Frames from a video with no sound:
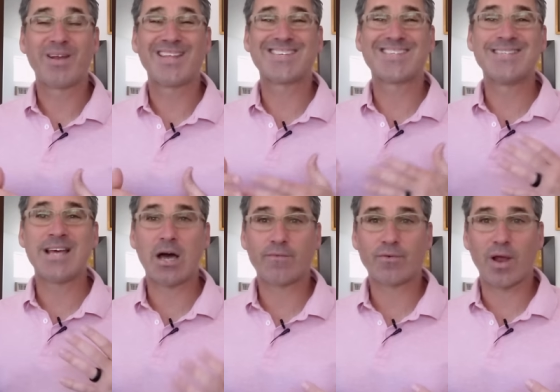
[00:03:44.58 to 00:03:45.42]
but it's
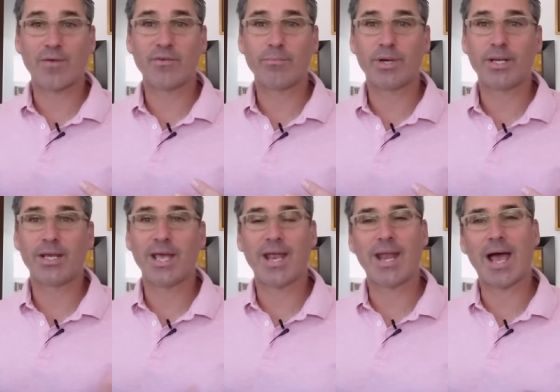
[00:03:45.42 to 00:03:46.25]
not for
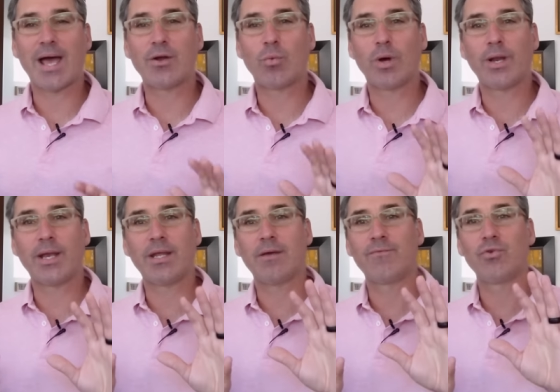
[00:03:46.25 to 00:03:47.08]
everybody, and I don't want
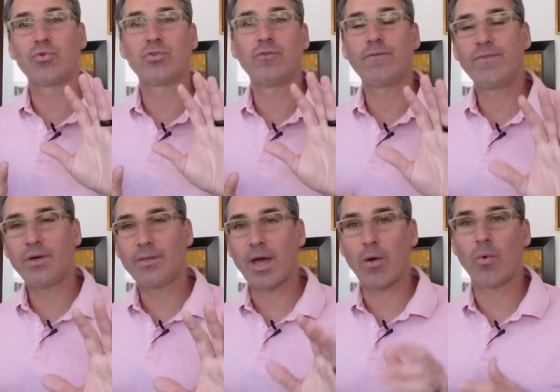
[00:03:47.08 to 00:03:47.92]
any of you to
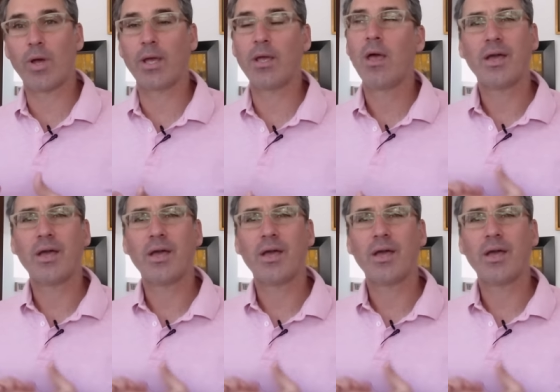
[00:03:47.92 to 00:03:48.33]
feel that way.